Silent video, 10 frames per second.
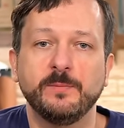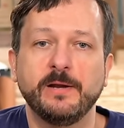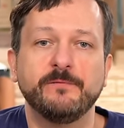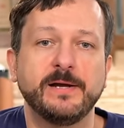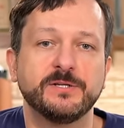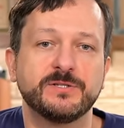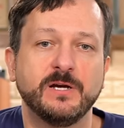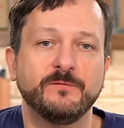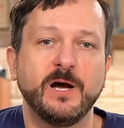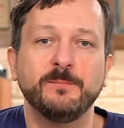You might find
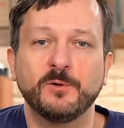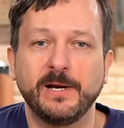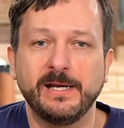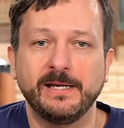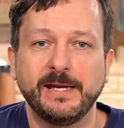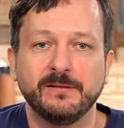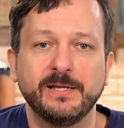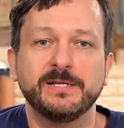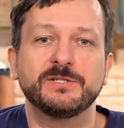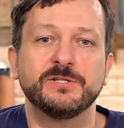yourself upgrading a
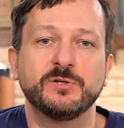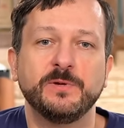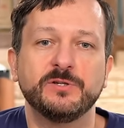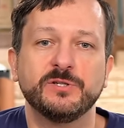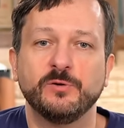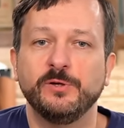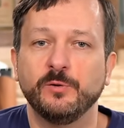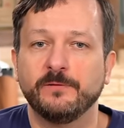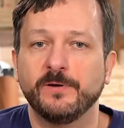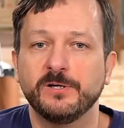Linux distribution to a
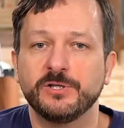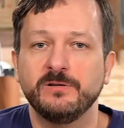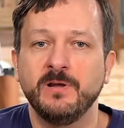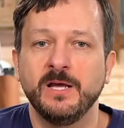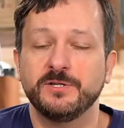newer version